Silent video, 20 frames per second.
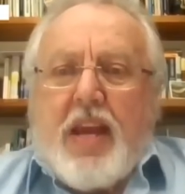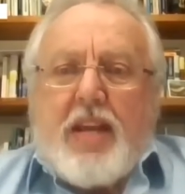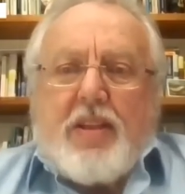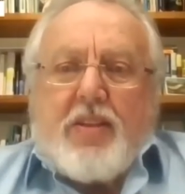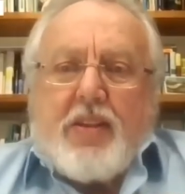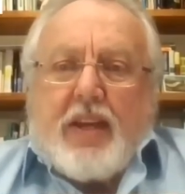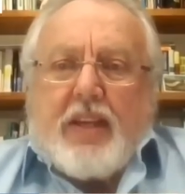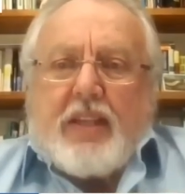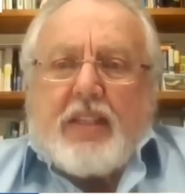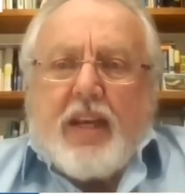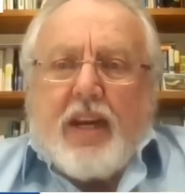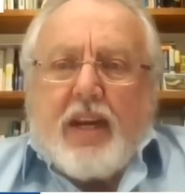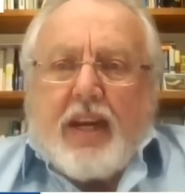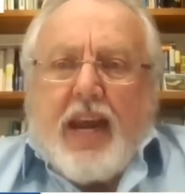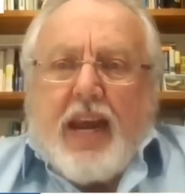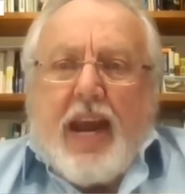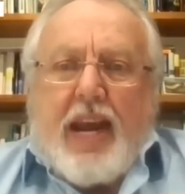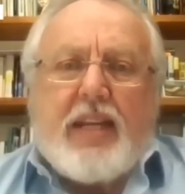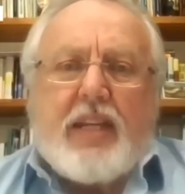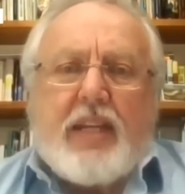
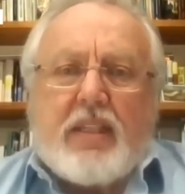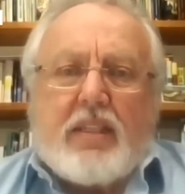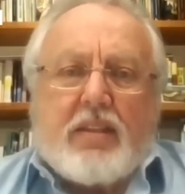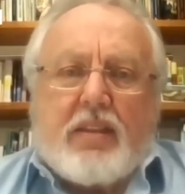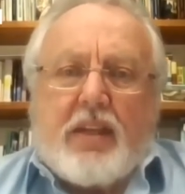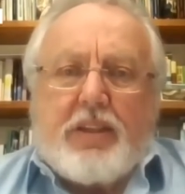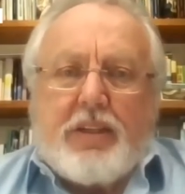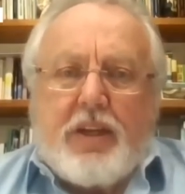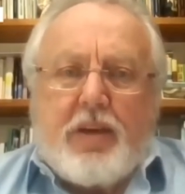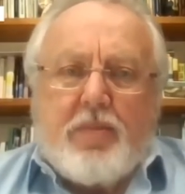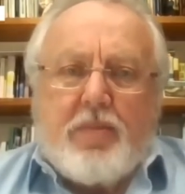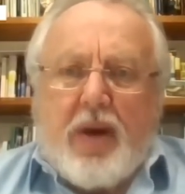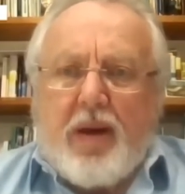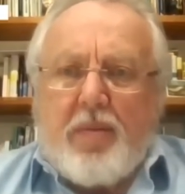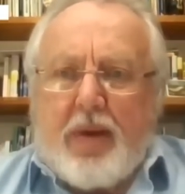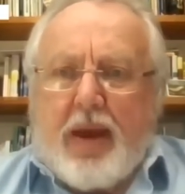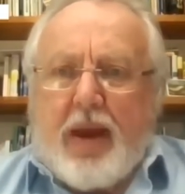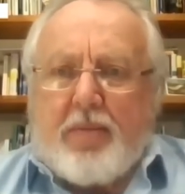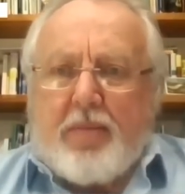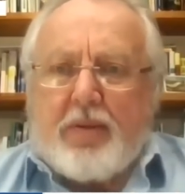There's a case that
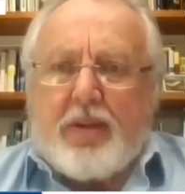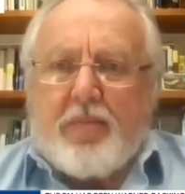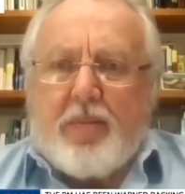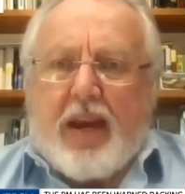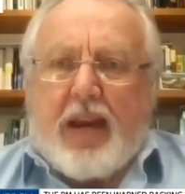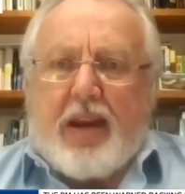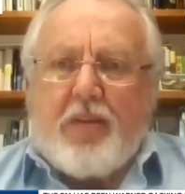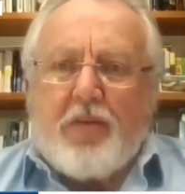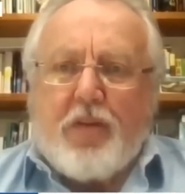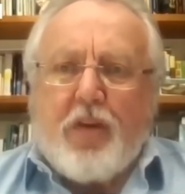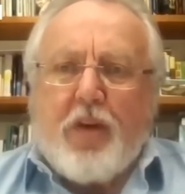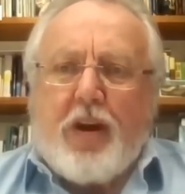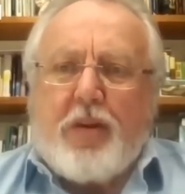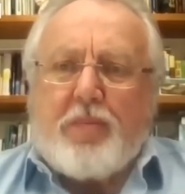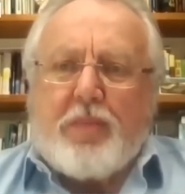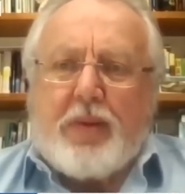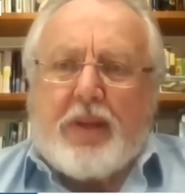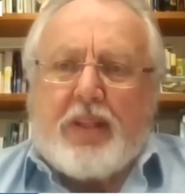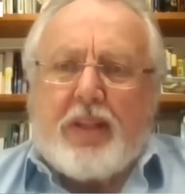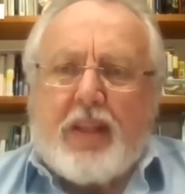you might be able to make
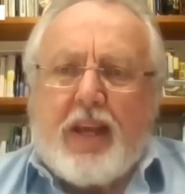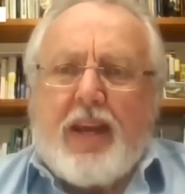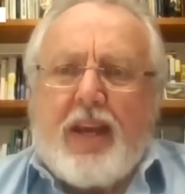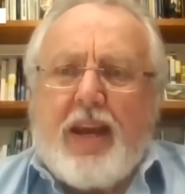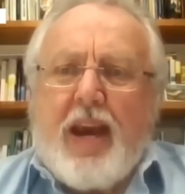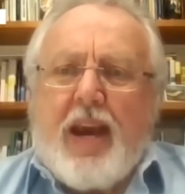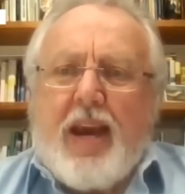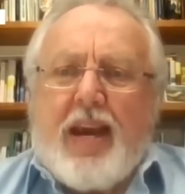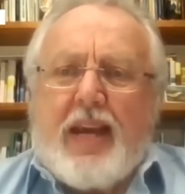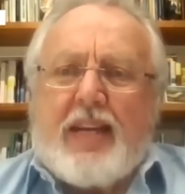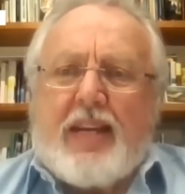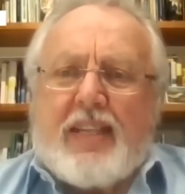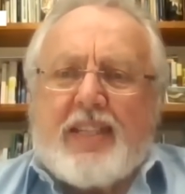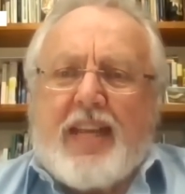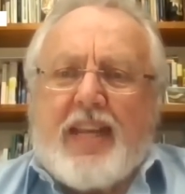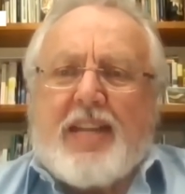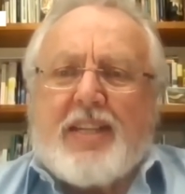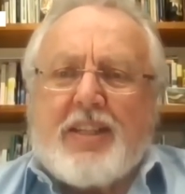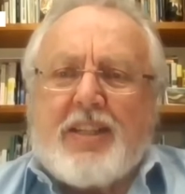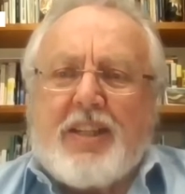for it, but
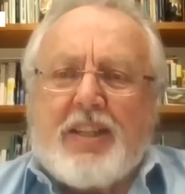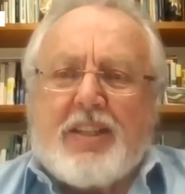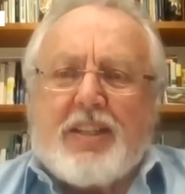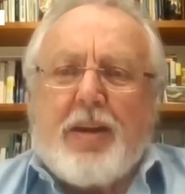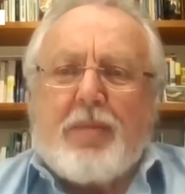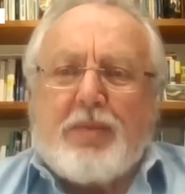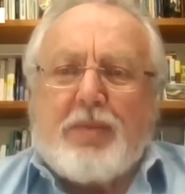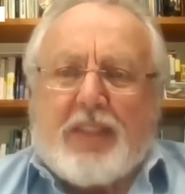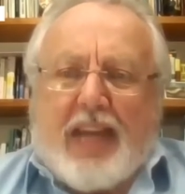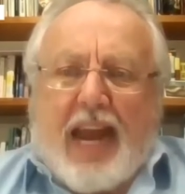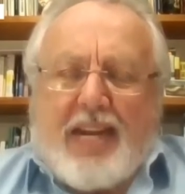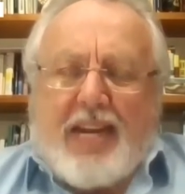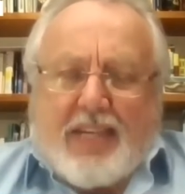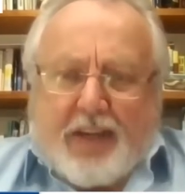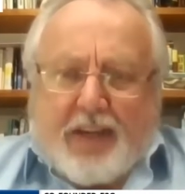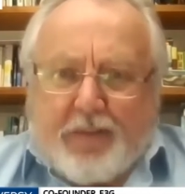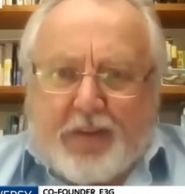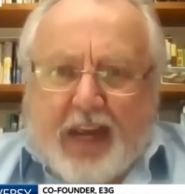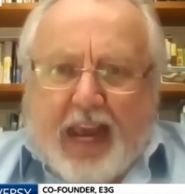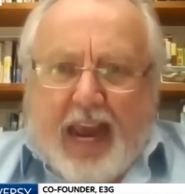in a sense, the
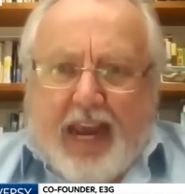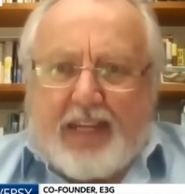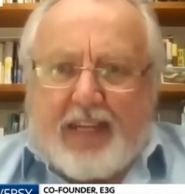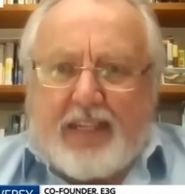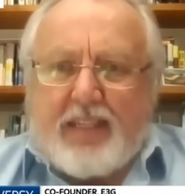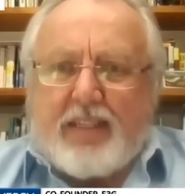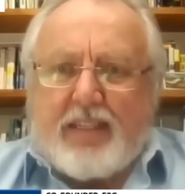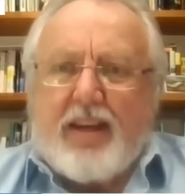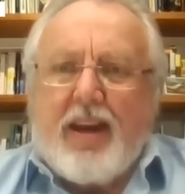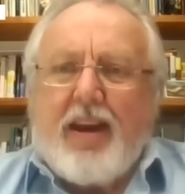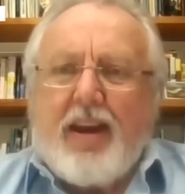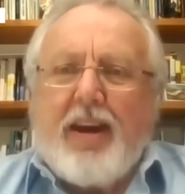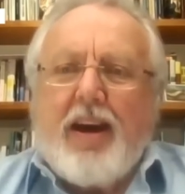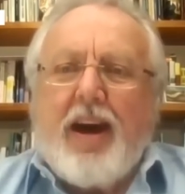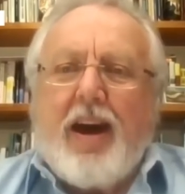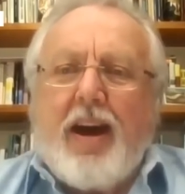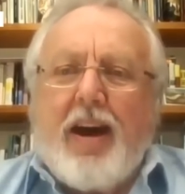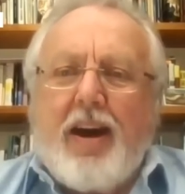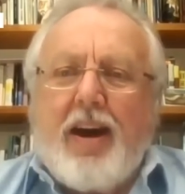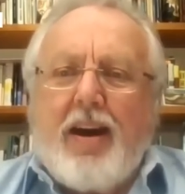substantive case
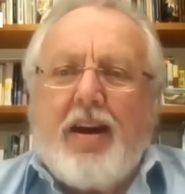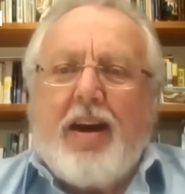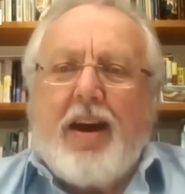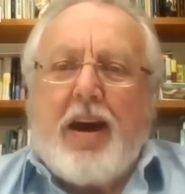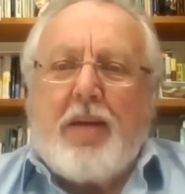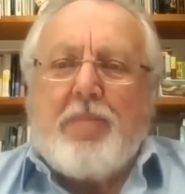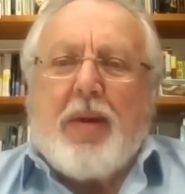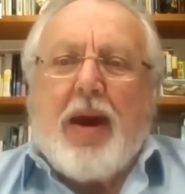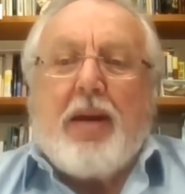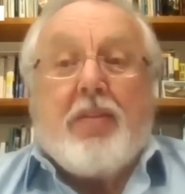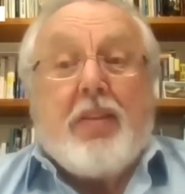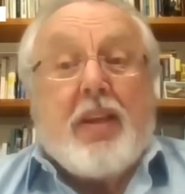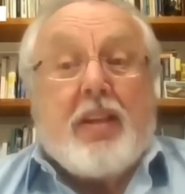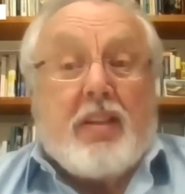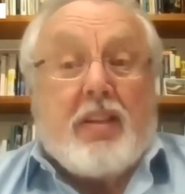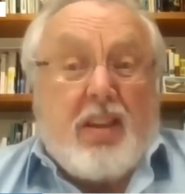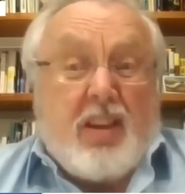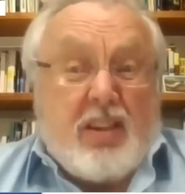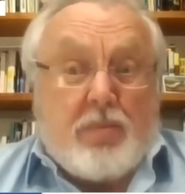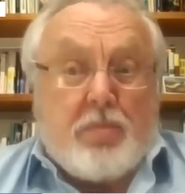
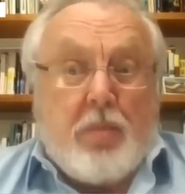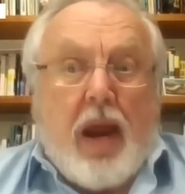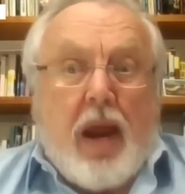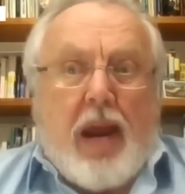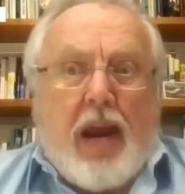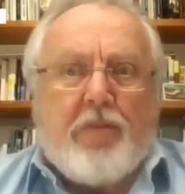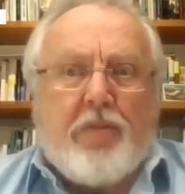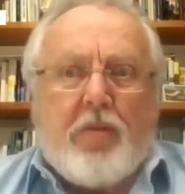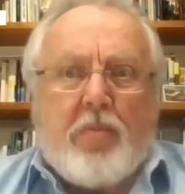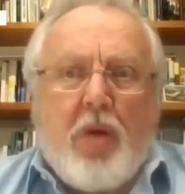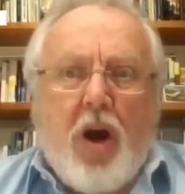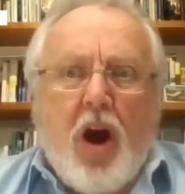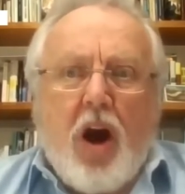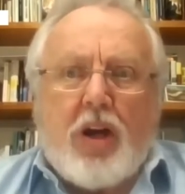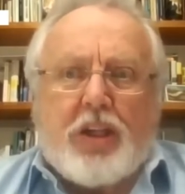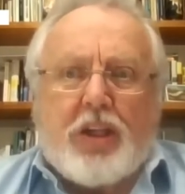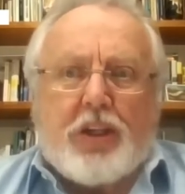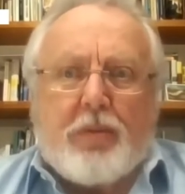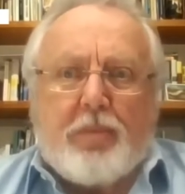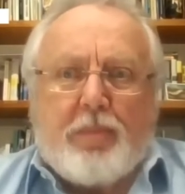about that this might have a
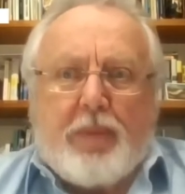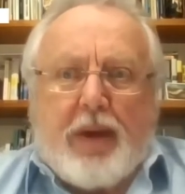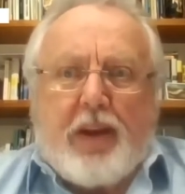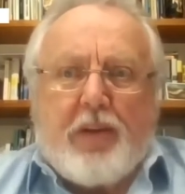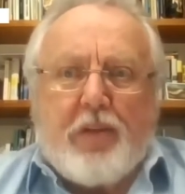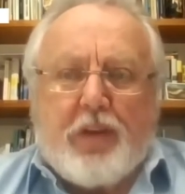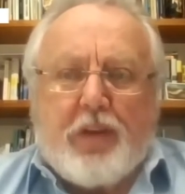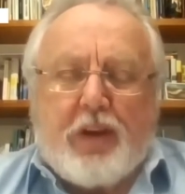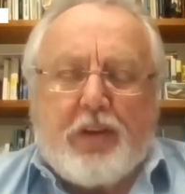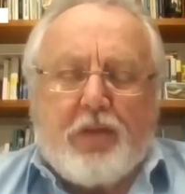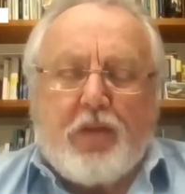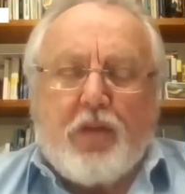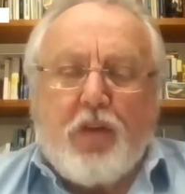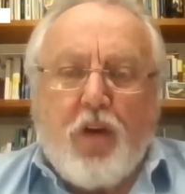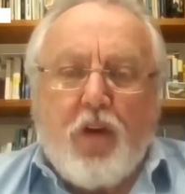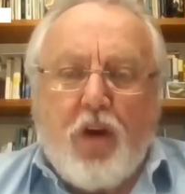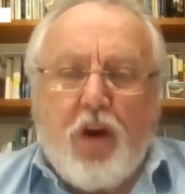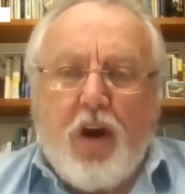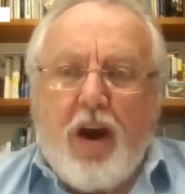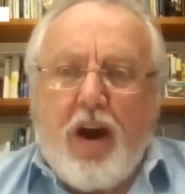marginal
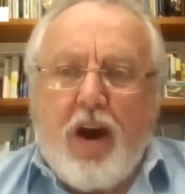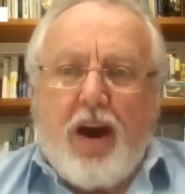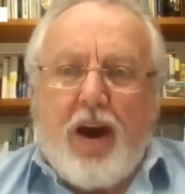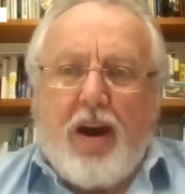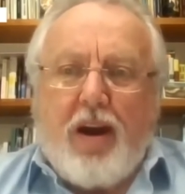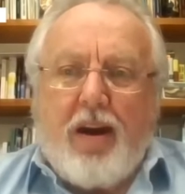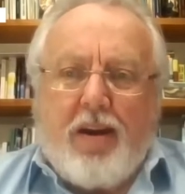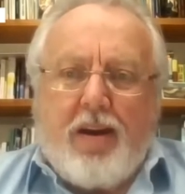benefit for